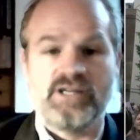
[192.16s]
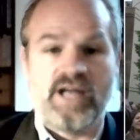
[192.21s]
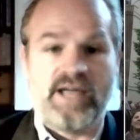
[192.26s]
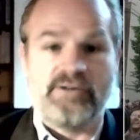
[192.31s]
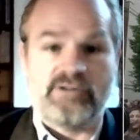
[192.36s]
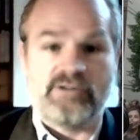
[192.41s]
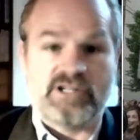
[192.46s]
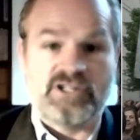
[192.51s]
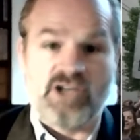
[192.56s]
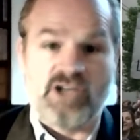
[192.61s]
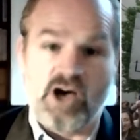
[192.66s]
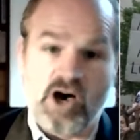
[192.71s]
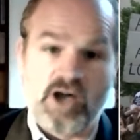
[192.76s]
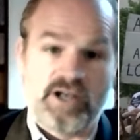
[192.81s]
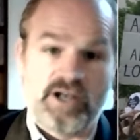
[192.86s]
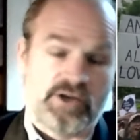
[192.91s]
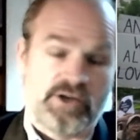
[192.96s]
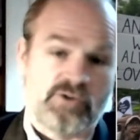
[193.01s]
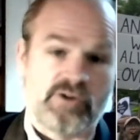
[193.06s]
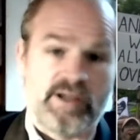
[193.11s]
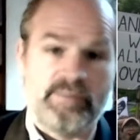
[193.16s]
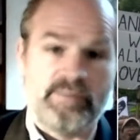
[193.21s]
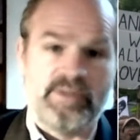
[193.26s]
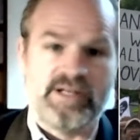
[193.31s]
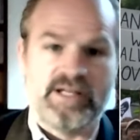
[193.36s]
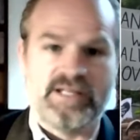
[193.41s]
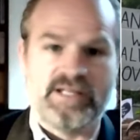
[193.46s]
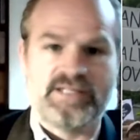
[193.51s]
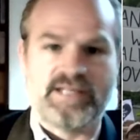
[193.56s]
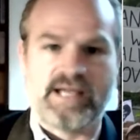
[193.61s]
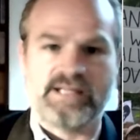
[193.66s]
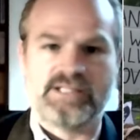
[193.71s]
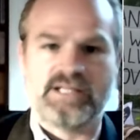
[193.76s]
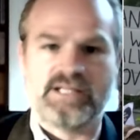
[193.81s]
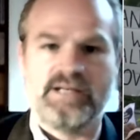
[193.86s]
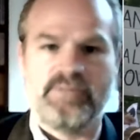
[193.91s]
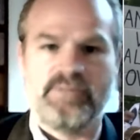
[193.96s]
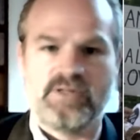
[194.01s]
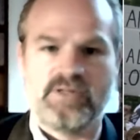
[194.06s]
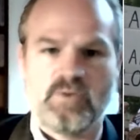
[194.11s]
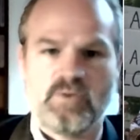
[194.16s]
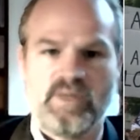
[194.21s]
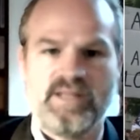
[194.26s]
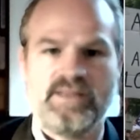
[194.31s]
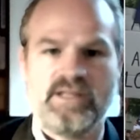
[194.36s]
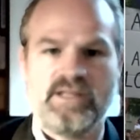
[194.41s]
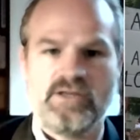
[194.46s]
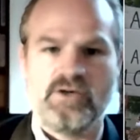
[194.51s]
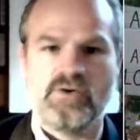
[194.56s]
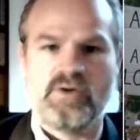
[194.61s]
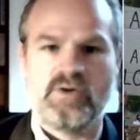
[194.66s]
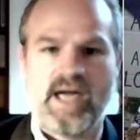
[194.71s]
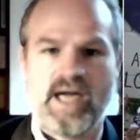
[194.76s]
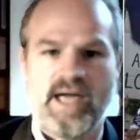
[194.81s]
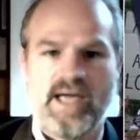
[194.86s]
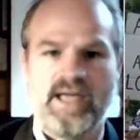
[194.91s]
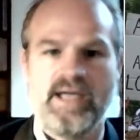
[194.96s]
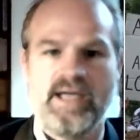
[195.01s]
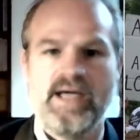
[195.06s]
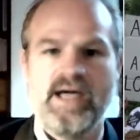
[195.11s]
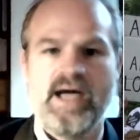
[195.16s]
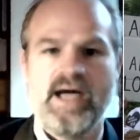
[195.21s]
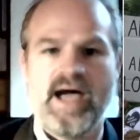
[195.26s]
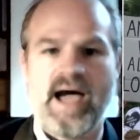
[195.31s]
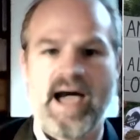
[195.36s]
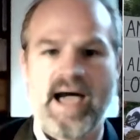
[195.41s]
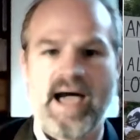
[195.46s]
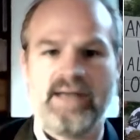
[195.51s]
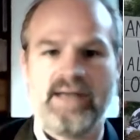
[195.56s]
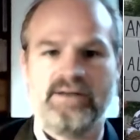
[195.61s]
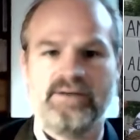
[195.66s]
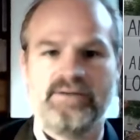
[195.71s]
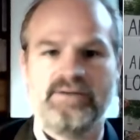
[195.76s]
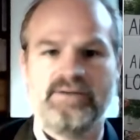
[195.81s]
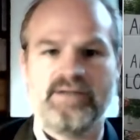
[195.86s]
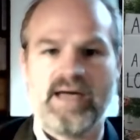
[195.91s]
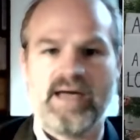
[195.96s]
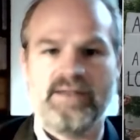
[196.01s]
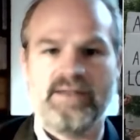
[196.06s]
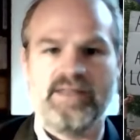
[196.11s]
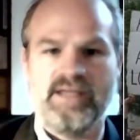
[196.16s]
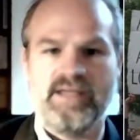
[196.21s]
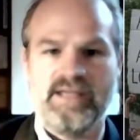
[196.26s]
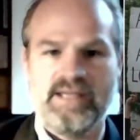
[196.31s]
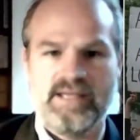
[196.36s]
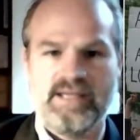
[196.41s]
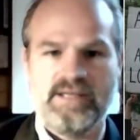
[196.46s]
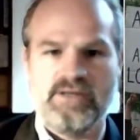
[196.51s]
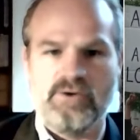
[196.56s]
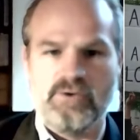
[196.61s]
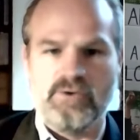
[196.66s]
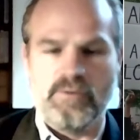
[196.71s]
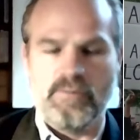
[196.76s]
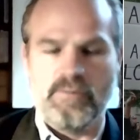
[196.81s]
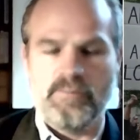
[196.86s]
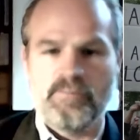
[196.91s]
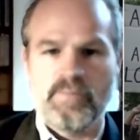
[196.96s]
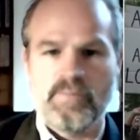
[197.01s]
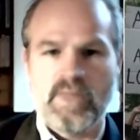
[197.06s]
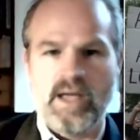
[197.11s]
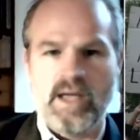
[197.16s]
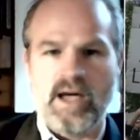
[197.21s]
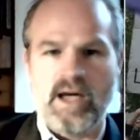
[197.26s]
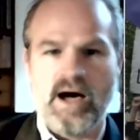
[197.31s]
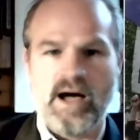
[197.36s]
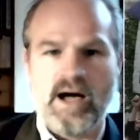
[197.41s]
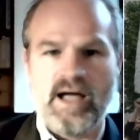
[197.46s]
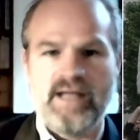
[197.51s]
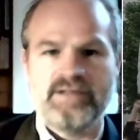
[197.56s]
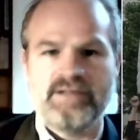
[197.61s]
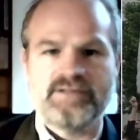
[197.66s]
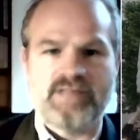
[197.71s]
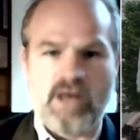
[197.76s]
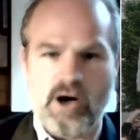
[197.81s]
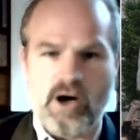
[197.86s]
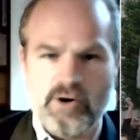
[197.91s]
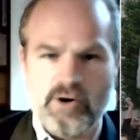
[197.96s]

a return agreement, essentially, between the UK and the EU. It's the